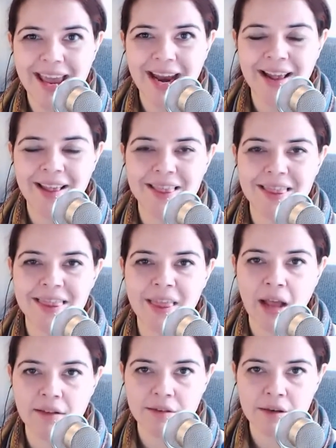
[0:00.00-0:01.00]
And
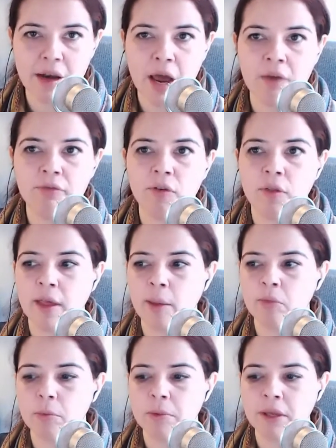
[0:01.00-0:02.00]
that's enough for
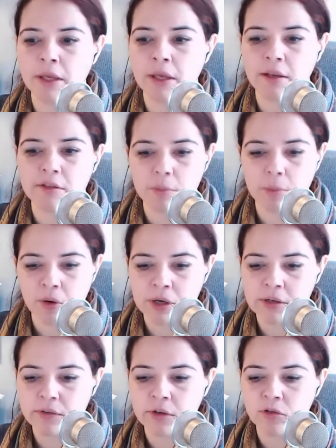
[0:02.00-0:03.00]
them to be
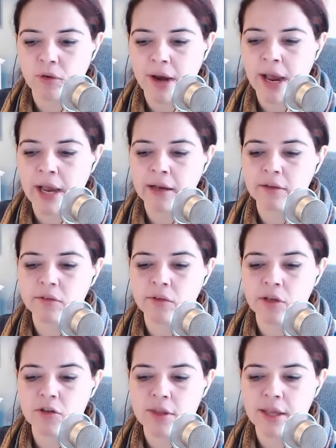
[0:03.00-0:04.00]
experiencing drag
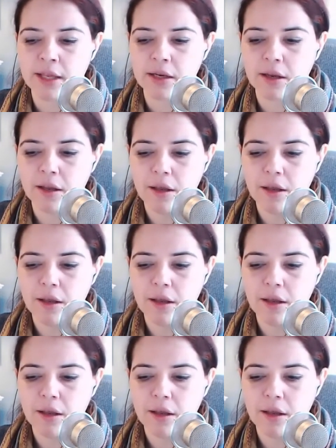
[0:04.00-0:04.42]
such that